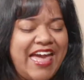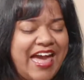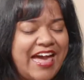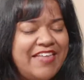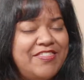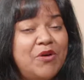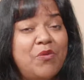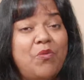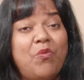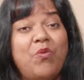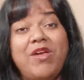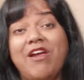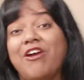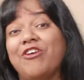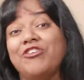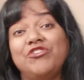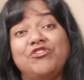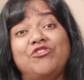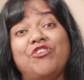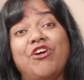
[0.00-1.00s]
and that we are
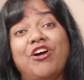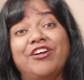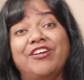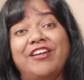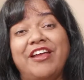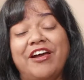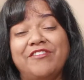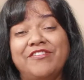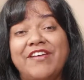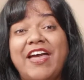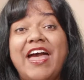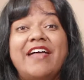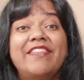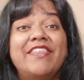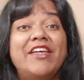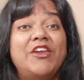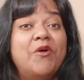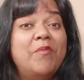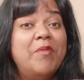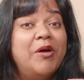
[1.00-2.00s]
strong enough
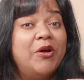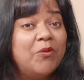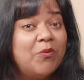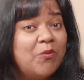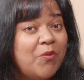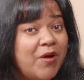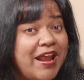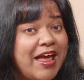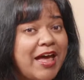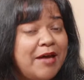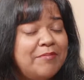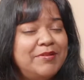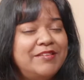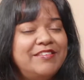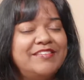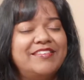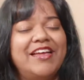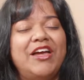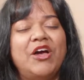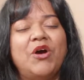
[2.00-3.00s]
that no matter what
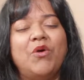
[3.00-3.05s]
happens,